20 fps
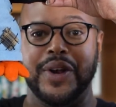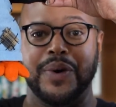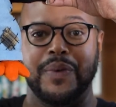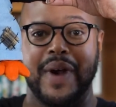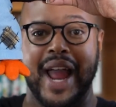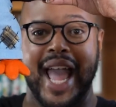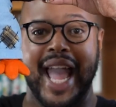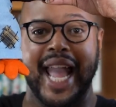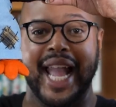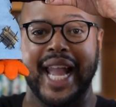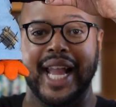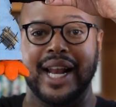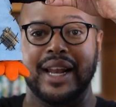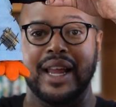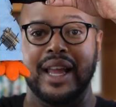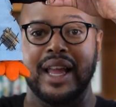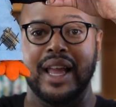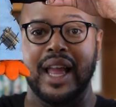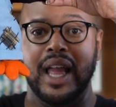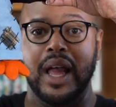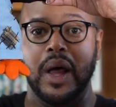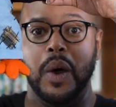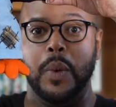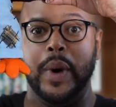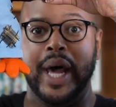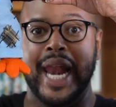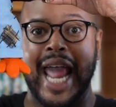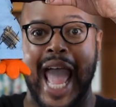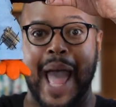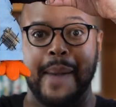rain.
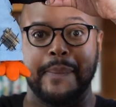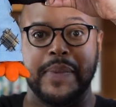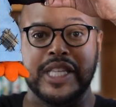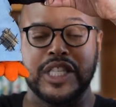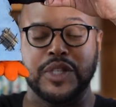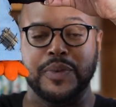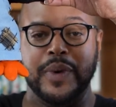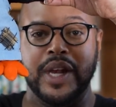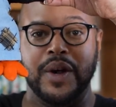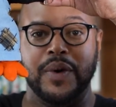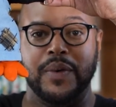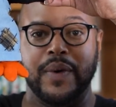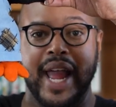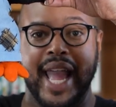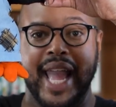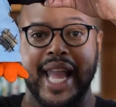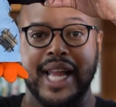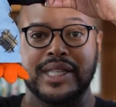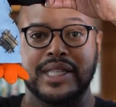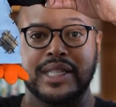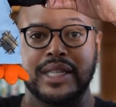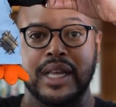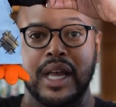What happens when it rains?